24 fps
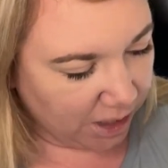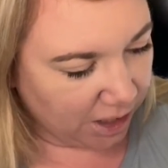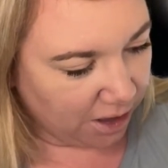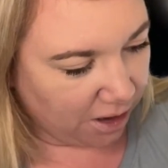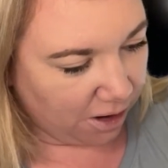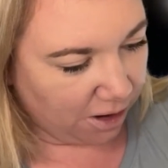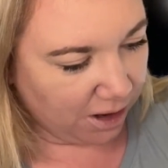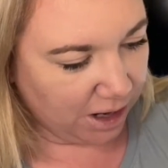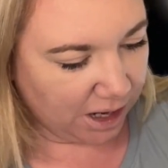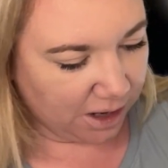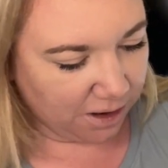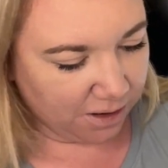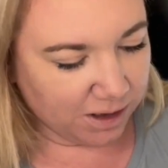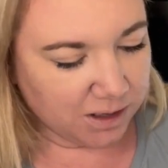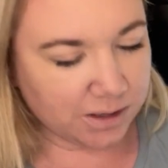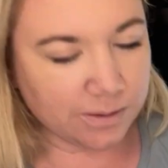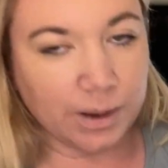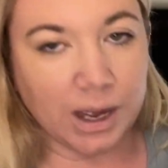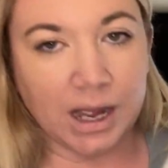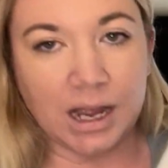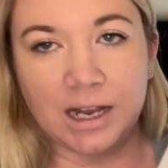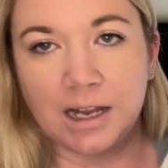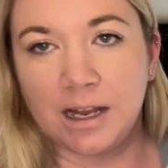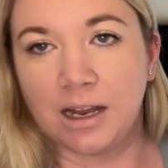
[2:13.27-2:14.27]
go. Here is
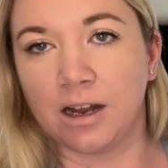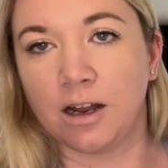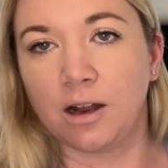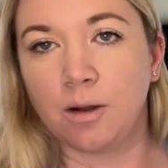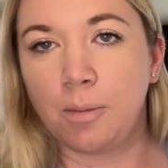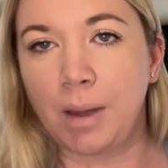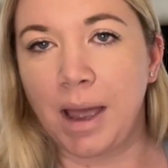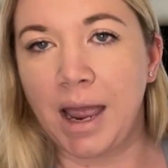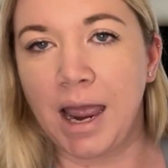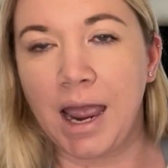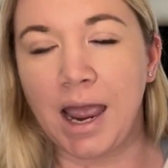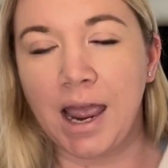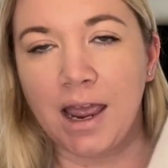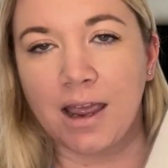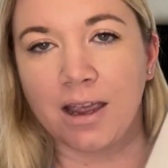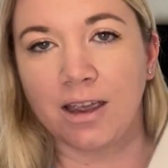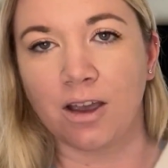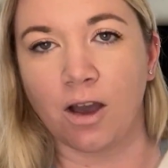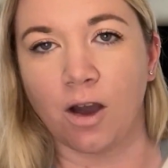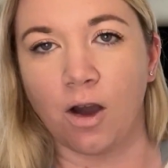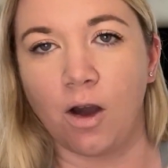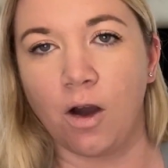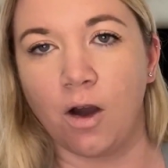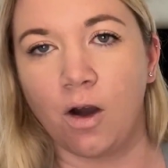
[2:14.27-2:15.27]
my little
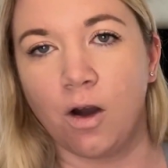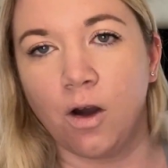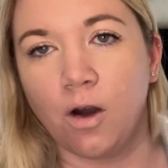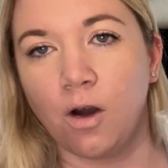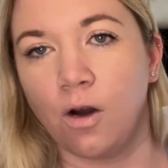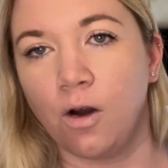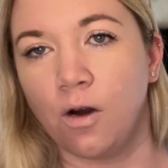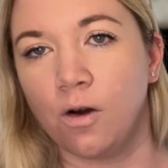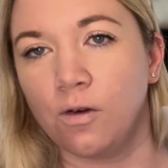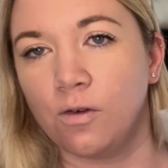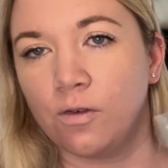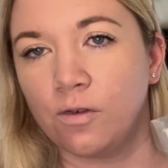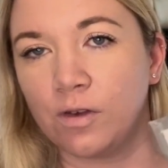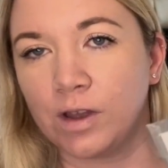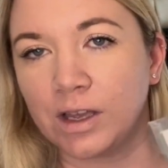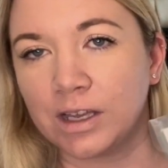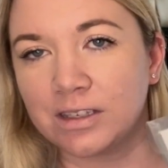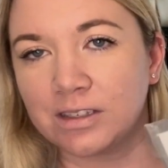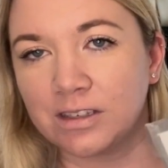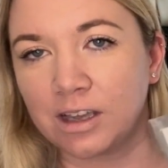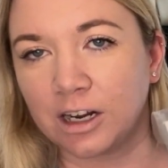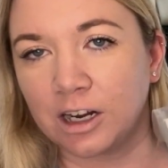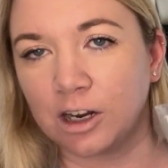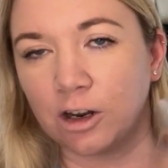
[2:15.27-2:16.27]
pack of
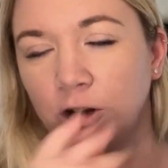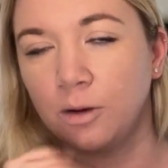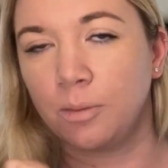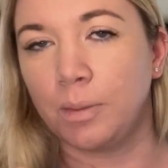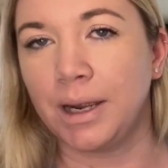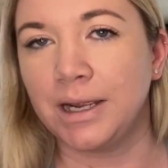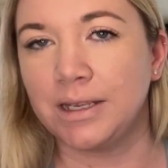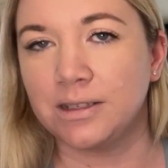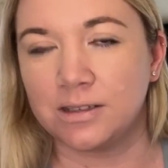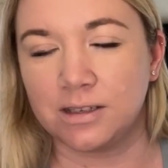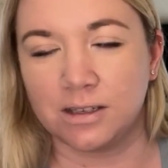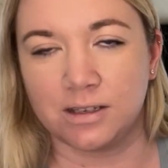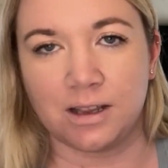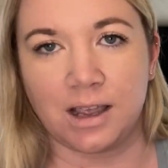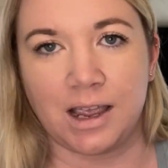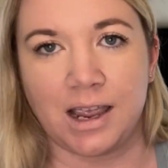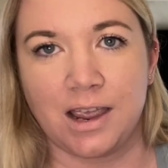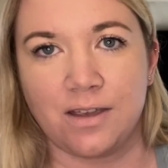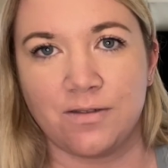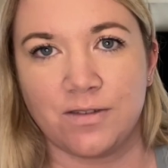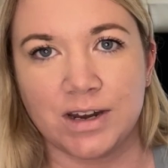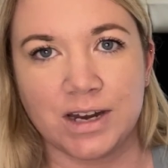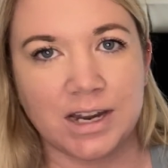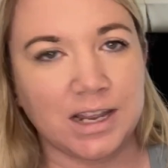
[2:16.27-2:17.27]
exciting little pieces I
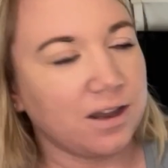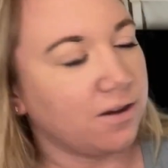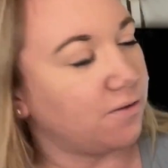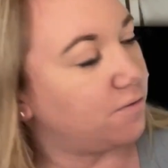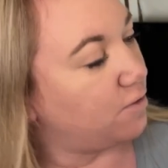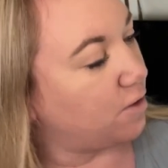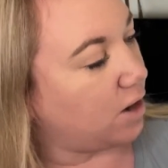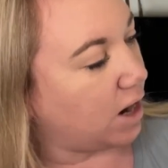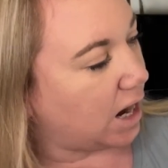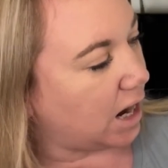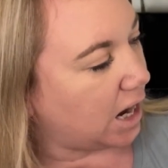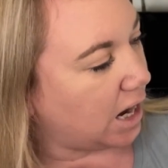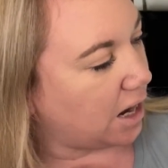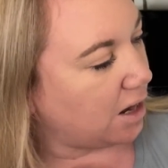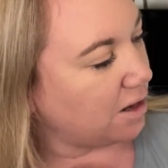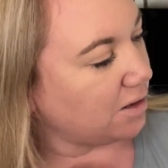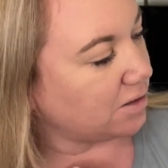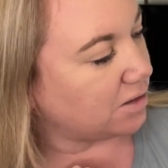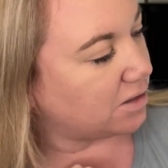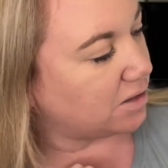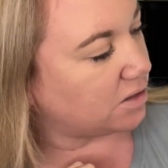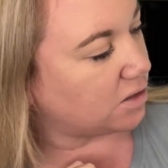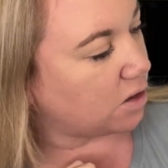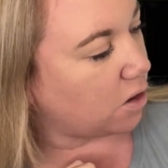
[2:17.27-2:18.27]
have in here for our
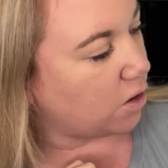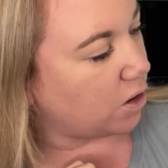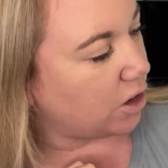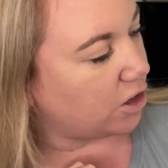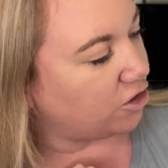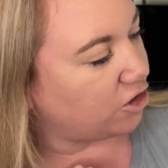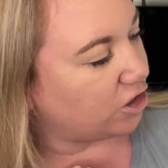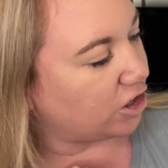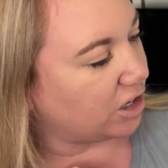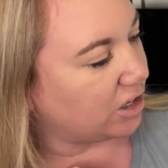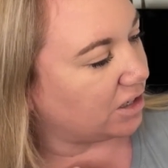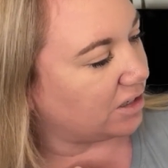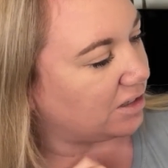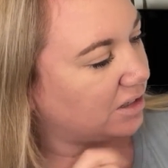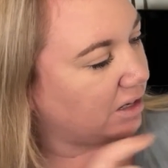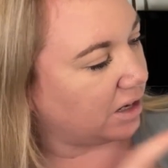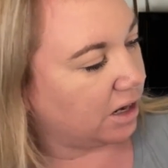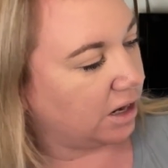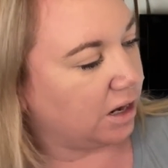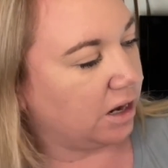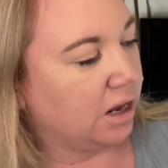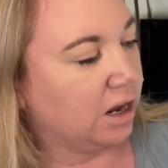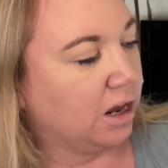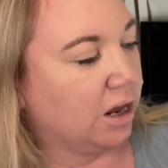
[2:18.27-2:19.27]
house. So as you can
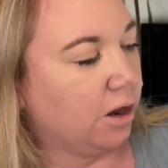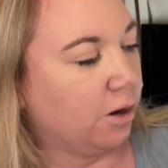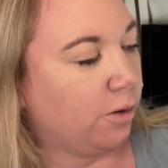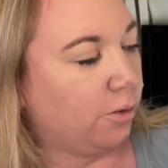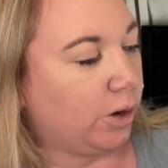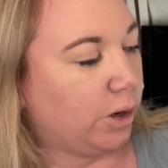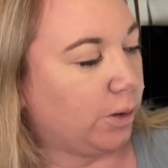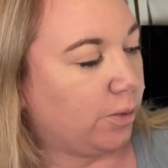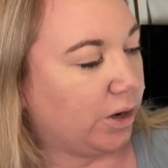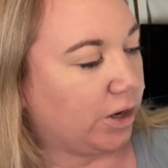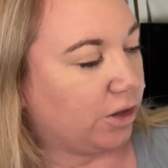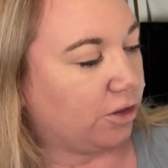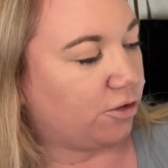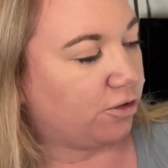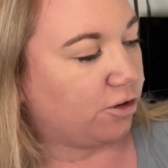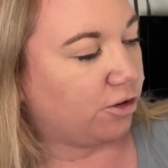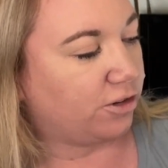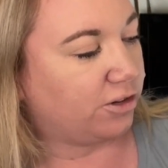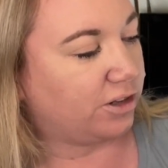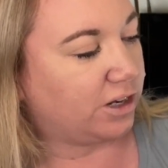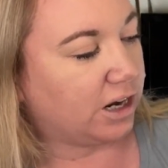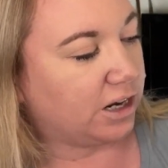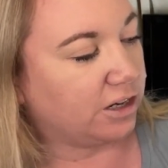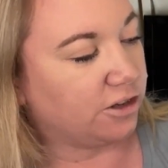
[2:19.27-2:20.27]
see, we went through
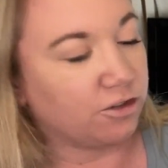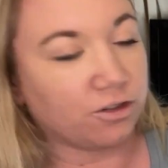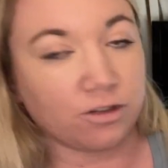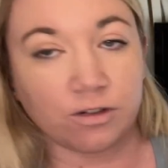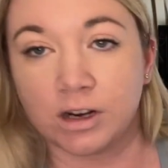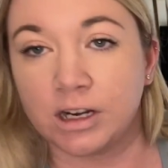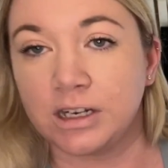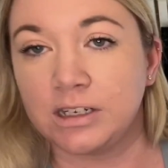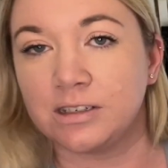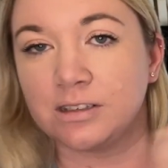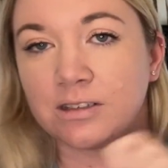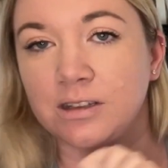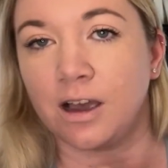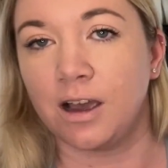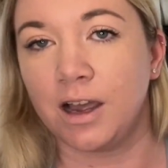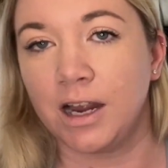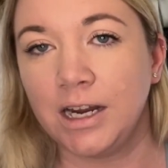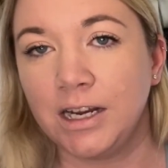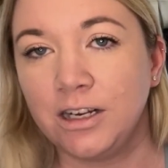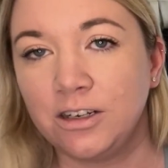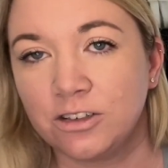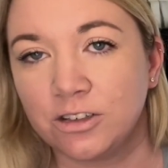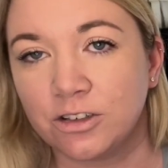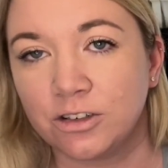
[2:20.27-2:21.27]
stage three
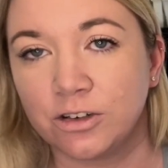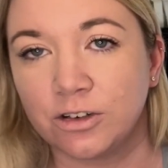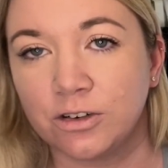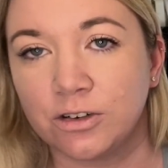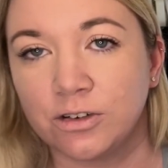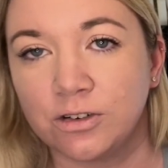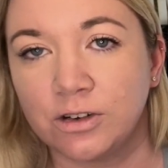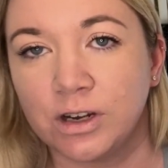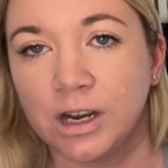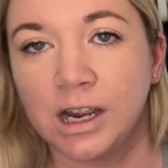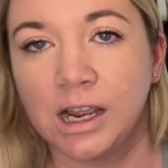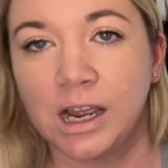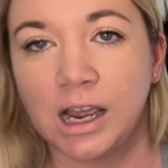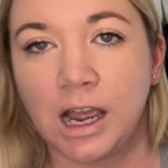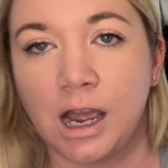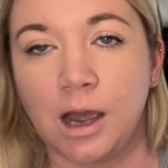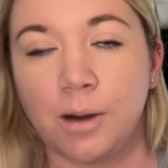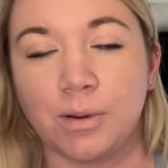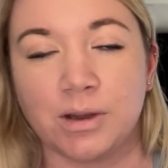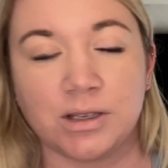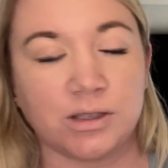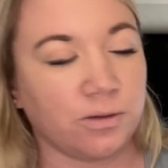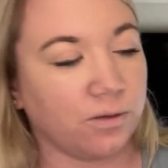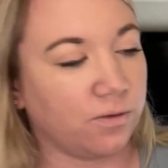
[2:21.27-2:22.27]
design to
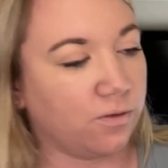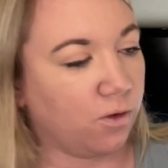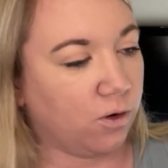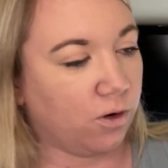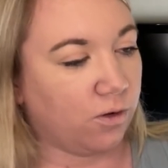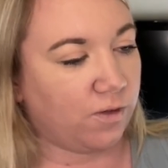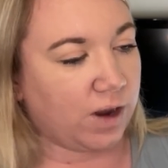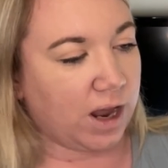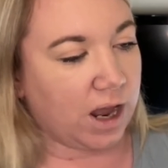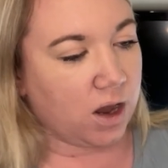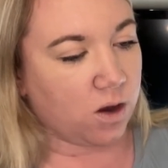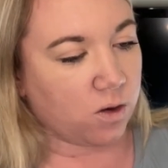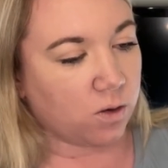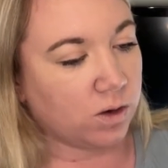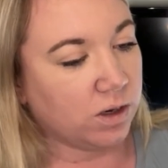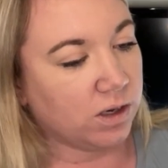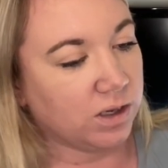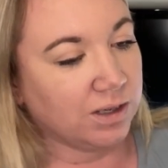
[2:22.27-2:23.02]
help us with all of our